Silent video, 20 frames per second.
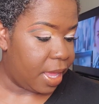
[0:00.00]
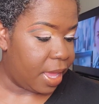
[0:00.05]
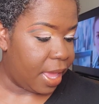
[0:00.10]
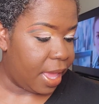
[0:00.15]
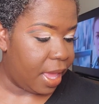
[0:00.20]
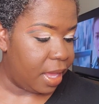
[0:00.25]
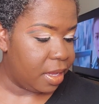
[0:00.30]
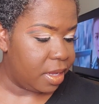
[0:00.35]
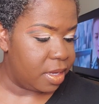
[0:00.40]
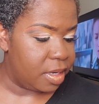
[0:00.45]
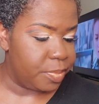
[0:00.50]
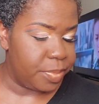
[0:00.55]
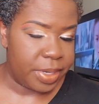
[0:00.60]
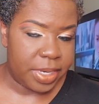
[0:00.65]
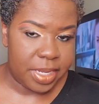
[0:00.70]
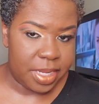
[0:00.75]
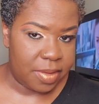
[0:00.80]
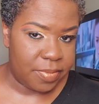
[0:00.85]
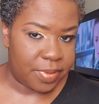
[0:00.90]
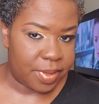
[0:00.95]
I couldn't
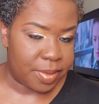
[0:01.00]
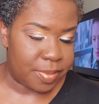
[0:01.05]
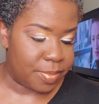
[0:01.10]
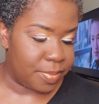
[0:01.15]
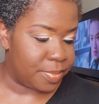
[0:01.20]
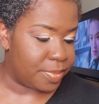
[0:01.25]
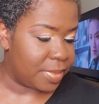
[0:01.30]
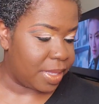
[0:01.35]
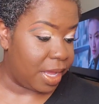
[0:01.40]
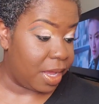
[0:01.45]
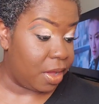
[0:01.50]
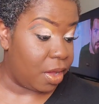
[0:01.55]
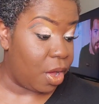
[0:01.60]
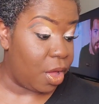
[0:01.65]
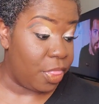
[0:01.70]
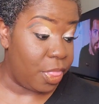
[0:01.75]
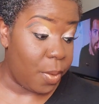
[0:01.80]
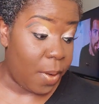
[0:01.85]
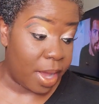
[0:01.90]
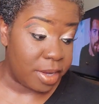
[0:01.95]
believe it.
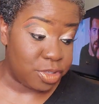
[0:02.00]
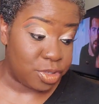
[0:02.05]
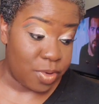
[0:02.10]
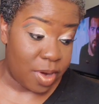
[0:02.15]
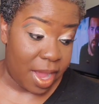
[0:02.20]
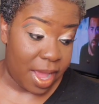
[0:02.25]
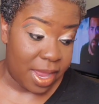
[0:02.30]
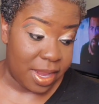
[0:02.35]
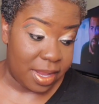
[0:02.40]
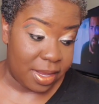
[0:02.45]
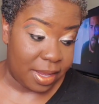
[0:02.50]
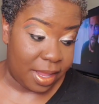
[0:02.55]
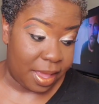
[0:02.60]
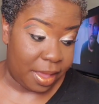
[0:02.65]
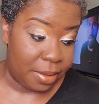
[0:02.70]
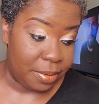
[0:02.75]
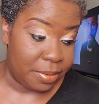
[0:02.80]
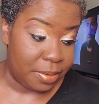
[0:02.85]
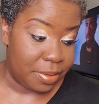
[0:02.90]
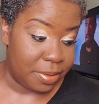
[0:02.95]
Although I tried it now.